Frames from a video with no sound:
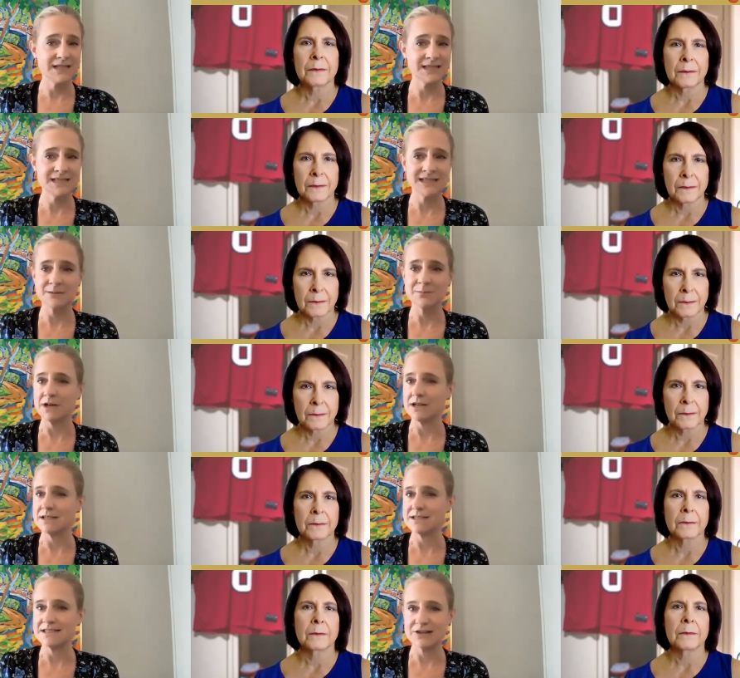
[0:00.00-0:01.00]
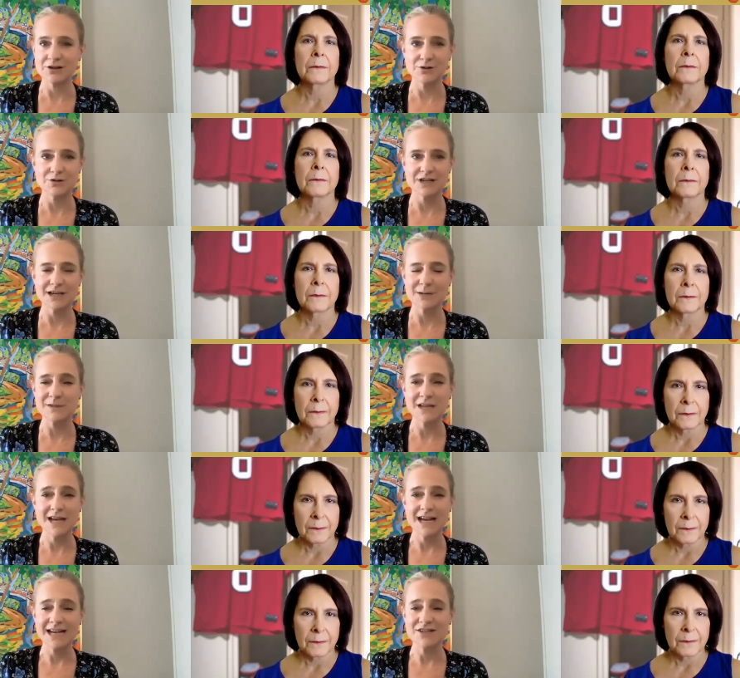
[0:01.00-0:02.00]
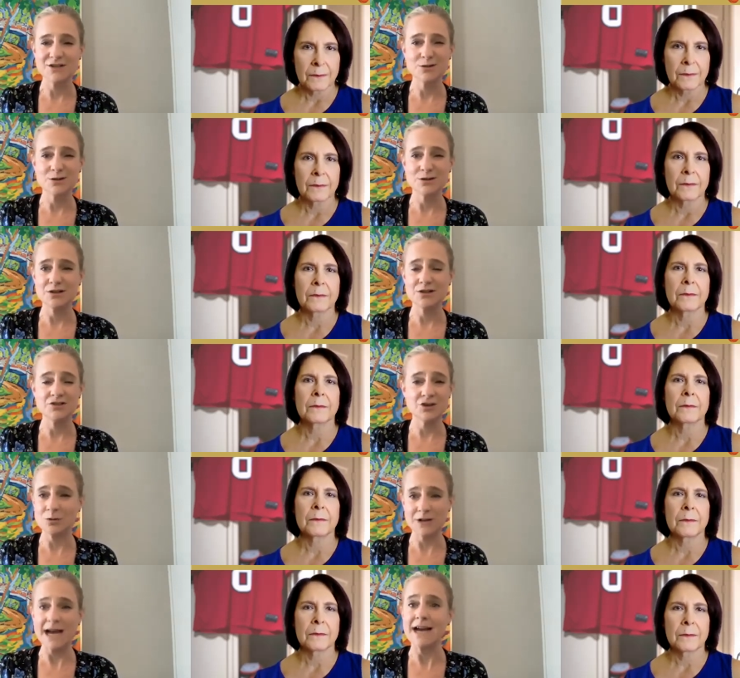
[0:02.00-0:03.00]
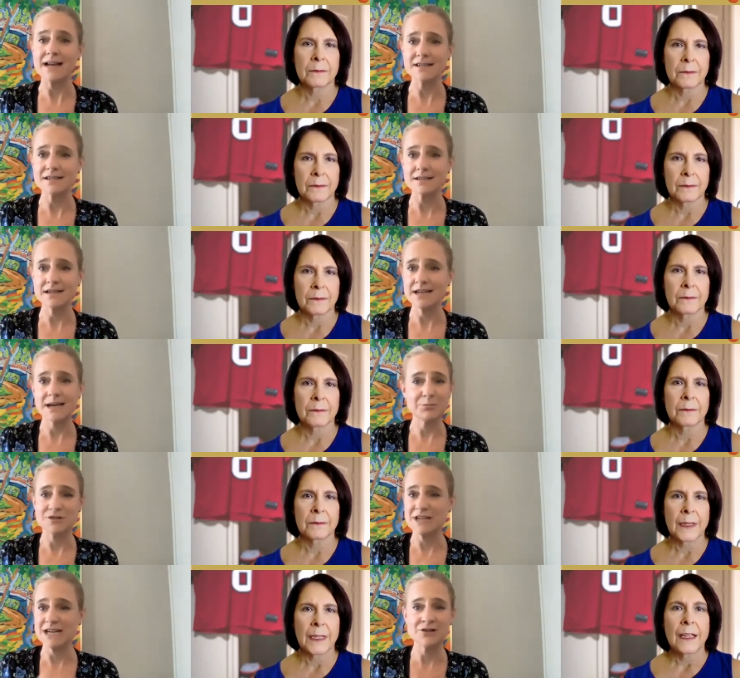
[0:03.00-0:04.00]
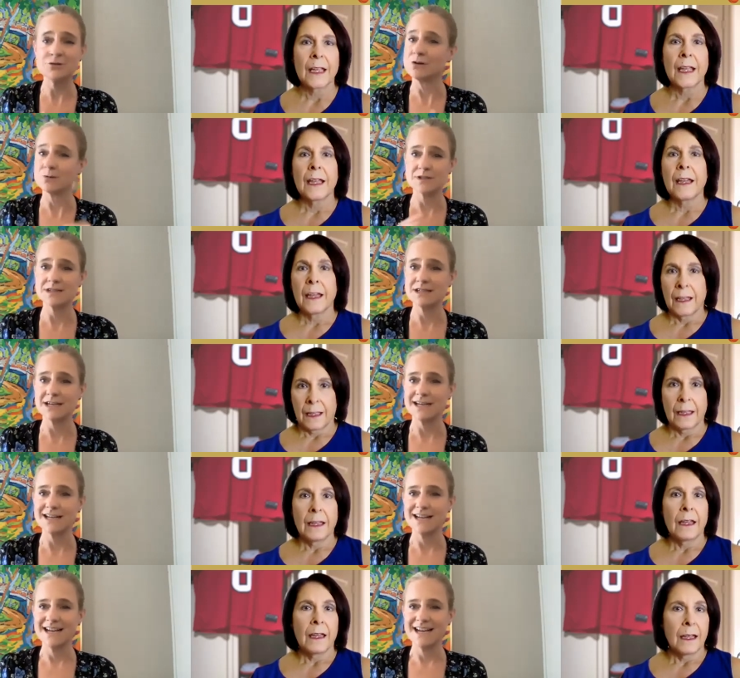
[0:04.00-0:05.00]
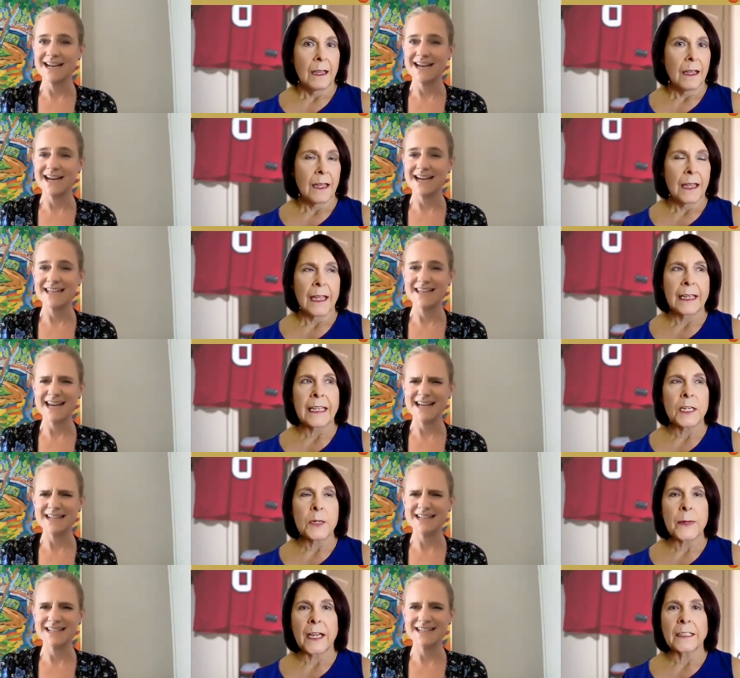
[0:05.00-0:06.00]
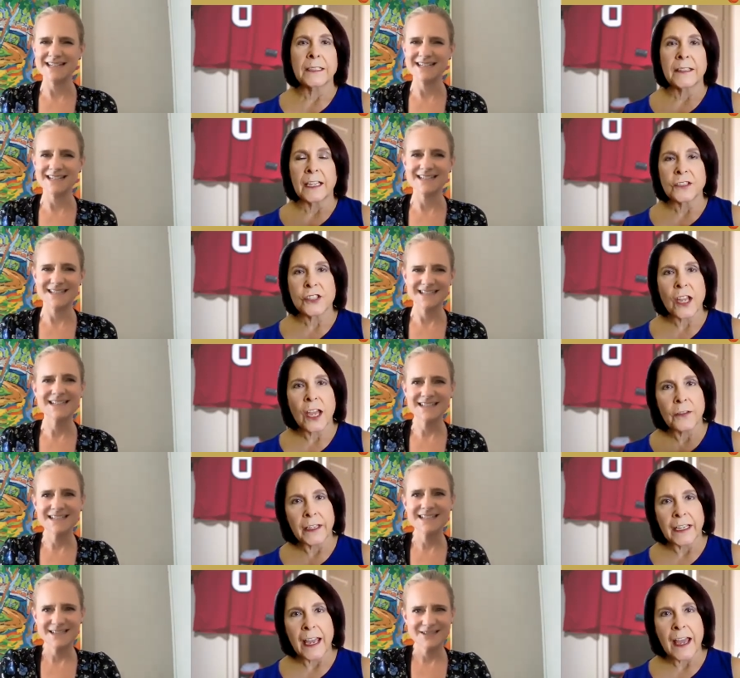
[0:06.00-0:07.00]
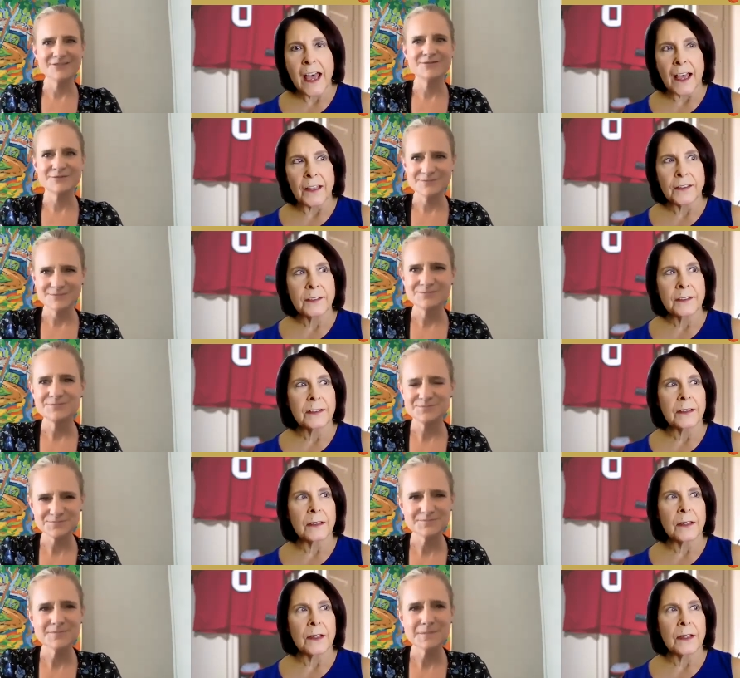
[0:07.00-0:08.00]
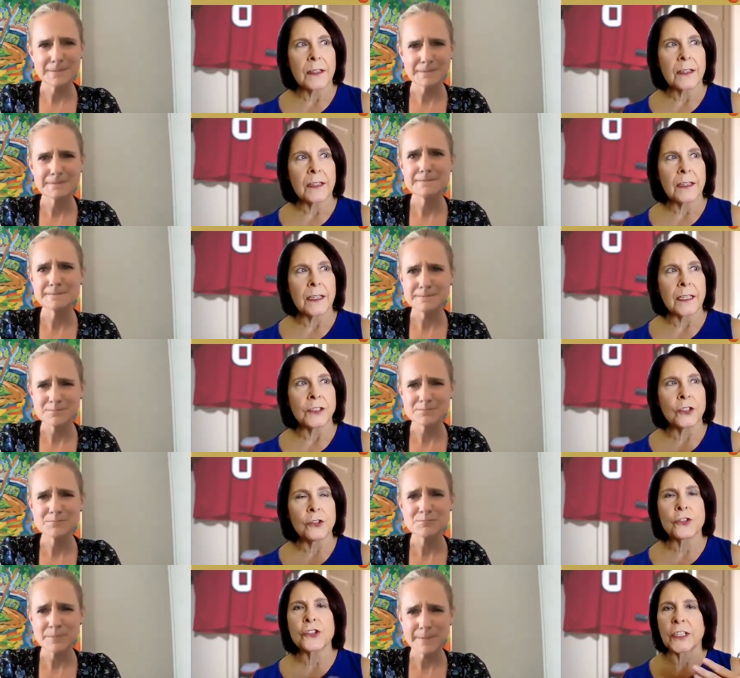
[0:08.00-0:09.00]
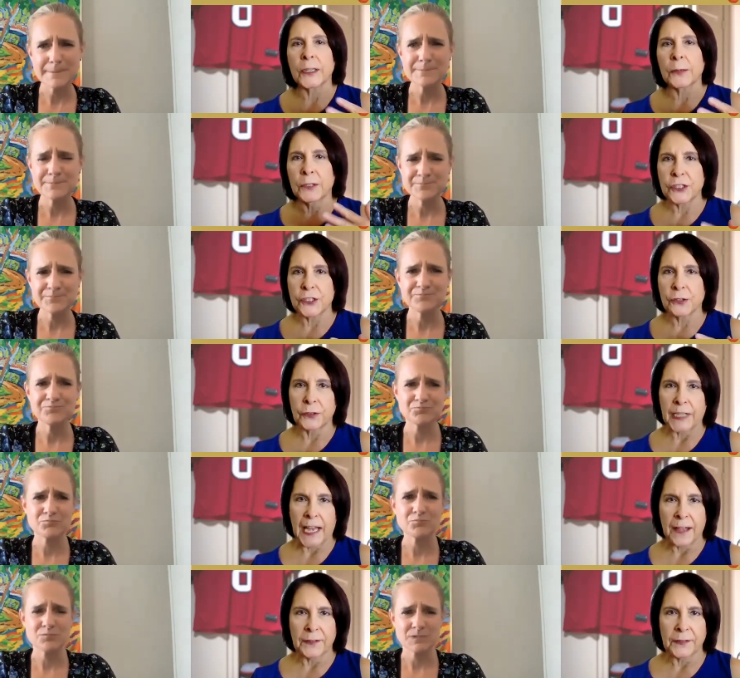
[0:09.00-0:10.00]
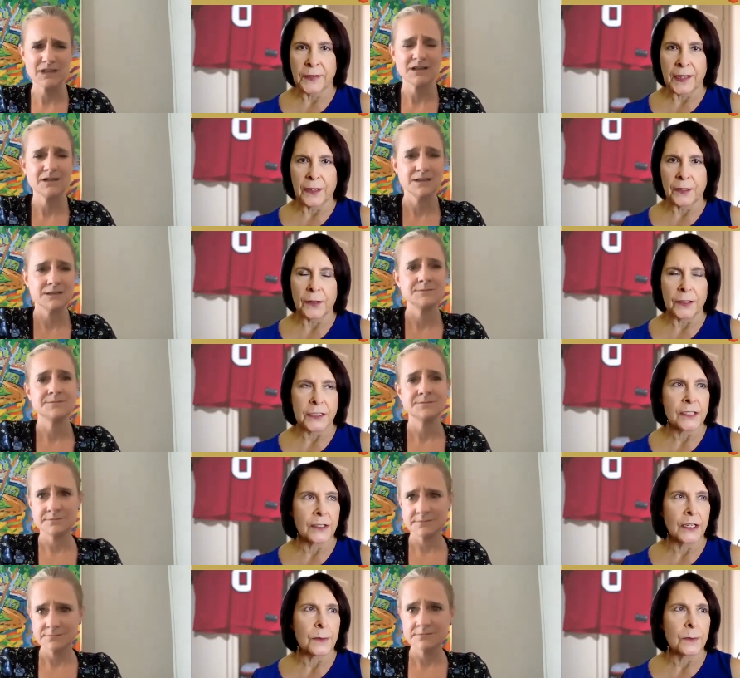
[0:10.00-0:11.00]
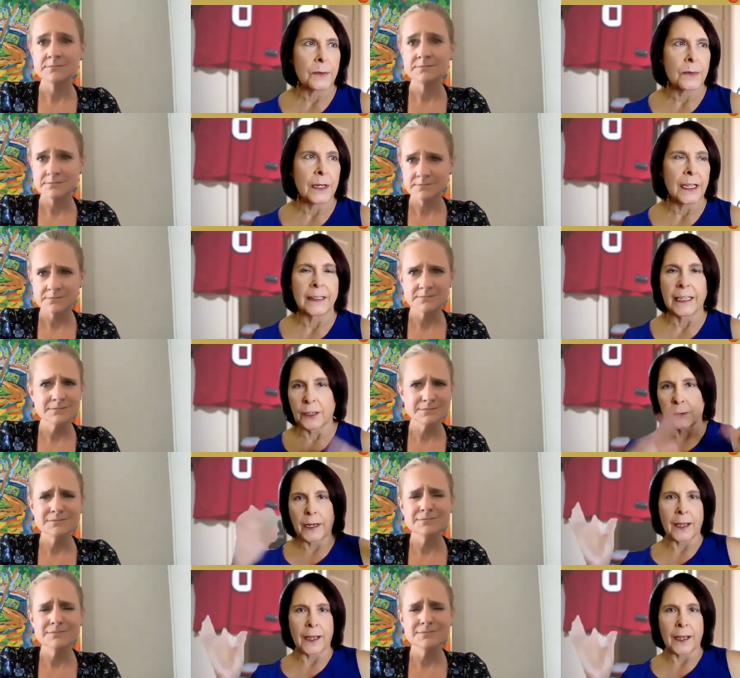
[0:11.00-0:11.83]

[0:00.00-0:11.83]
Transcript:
Speaker 1: has stigma and stereotypes. And so don't ask, pretend you don't see it. And, and that, getting
Speaker 2: back to that child that asks, and usually when children ask that all the time and they don't